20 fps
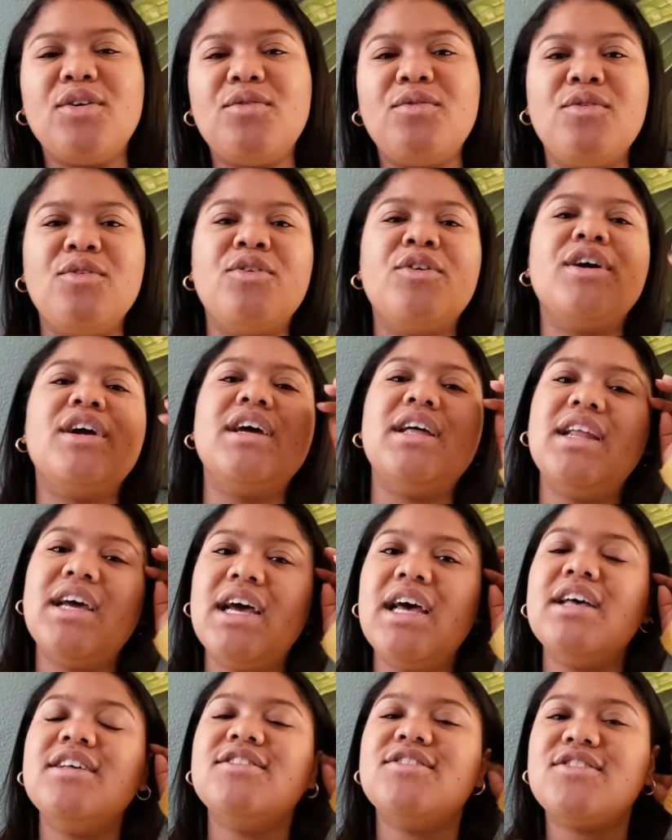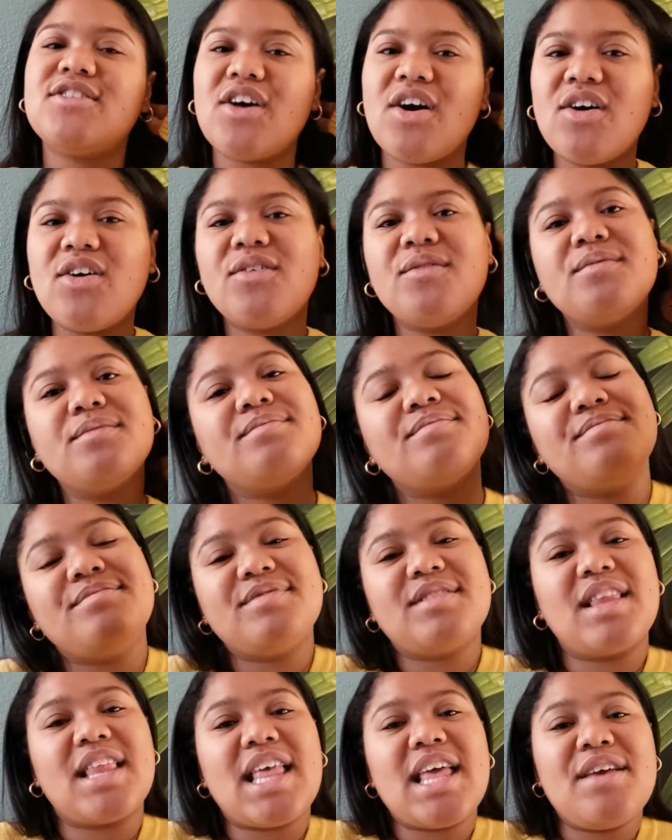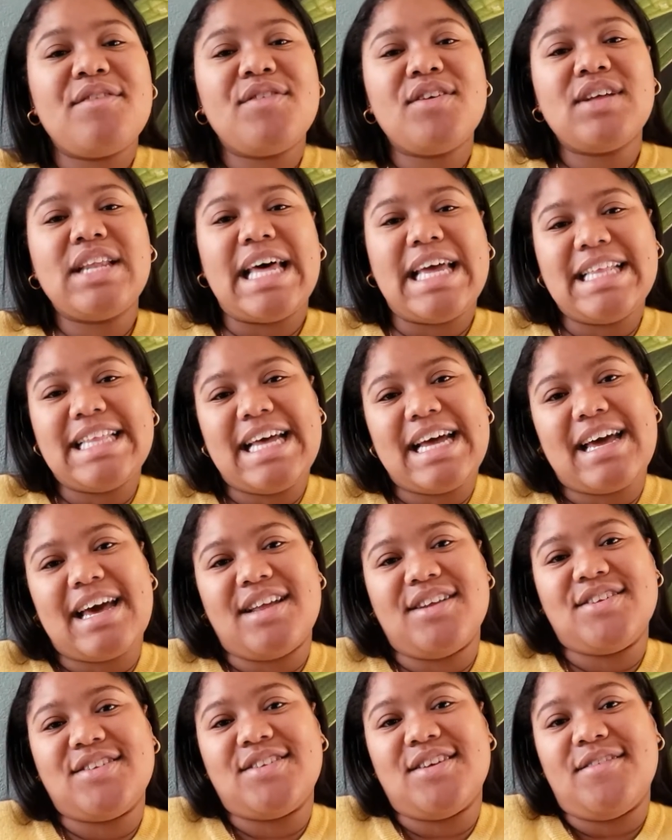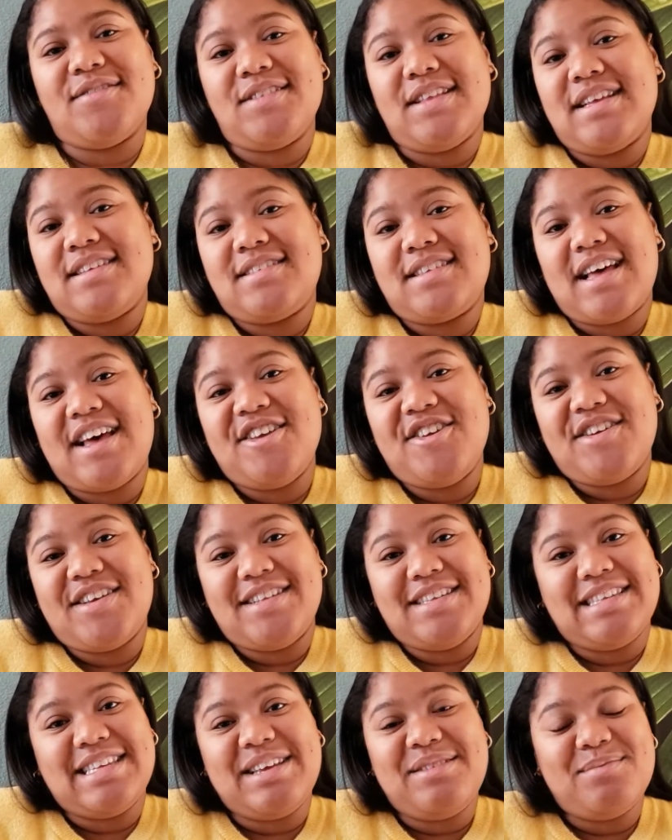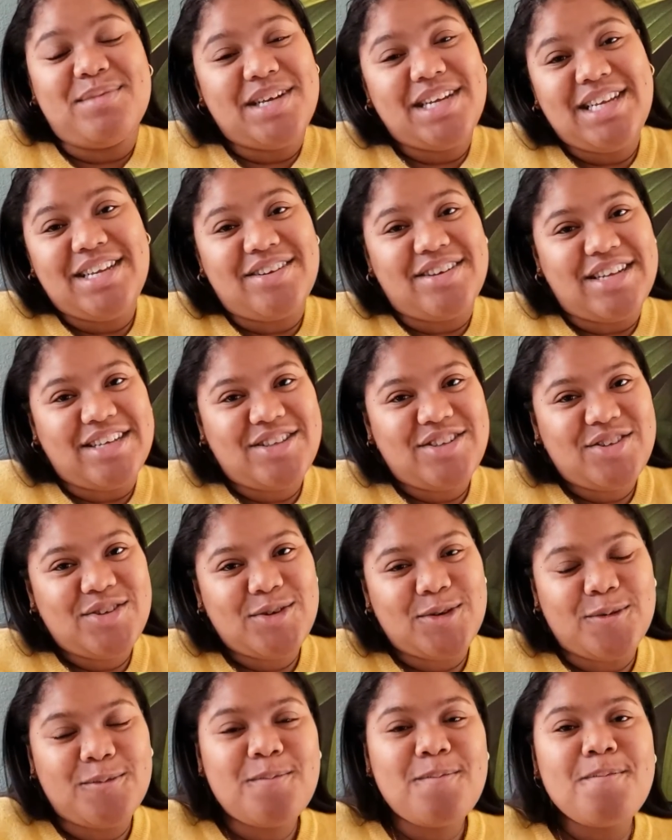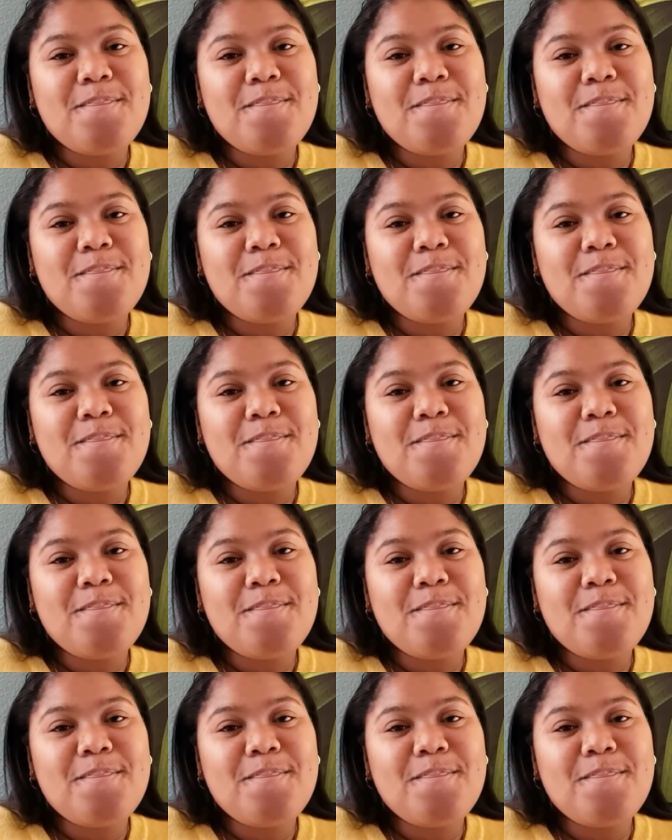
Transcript: for it. So if you like that kind of stuff, that's how you can save money on it too.